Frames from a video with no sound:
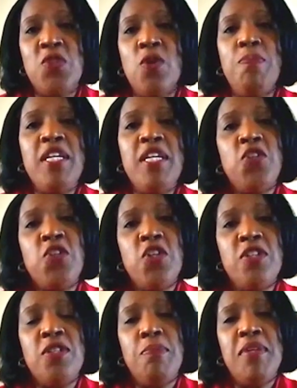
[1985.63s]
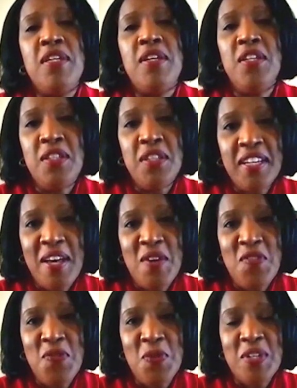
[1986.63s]
So be sure to be on the
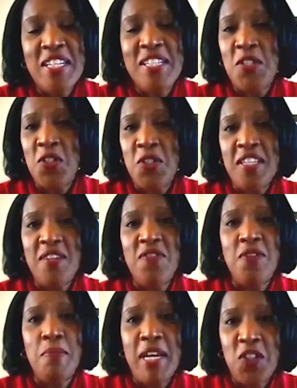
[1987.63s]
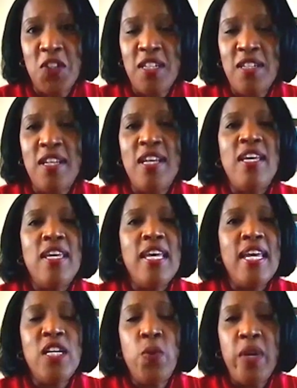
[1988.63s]
lookout for additional information.
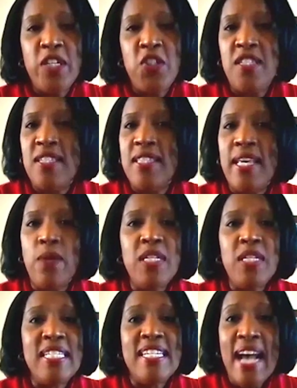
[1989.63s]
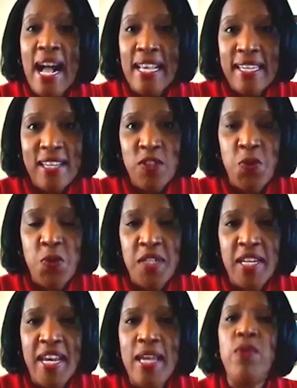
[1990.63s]
Any questions that we did not get to
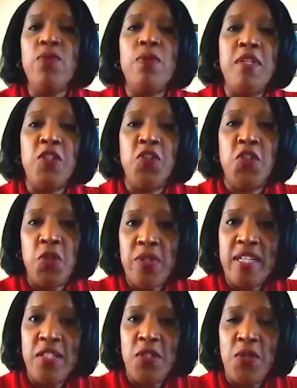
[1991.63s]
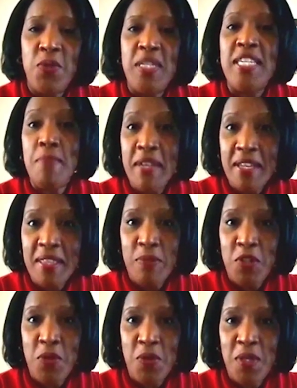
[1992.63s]
today, we will be sure to email
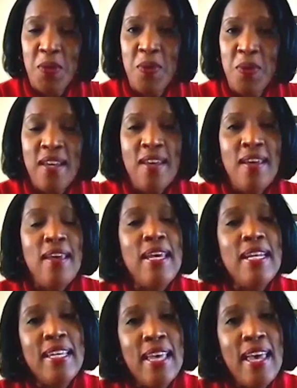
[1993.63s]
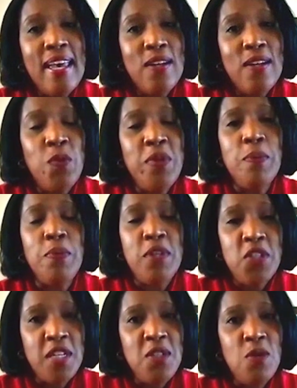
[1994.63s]
them to you. And again, we
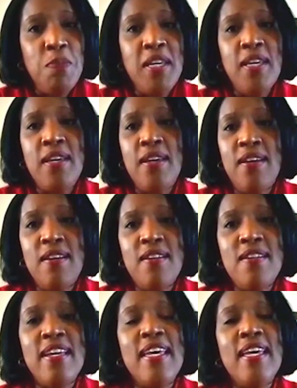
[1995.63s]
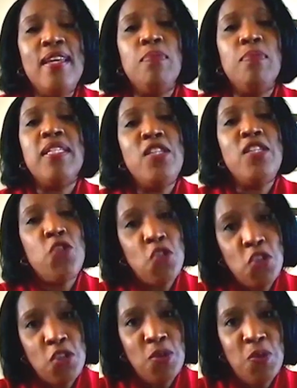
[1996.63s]
appreciate you being here, and please
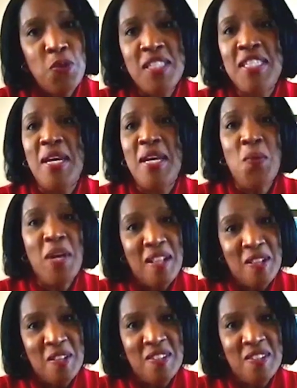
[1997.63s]
do stay well.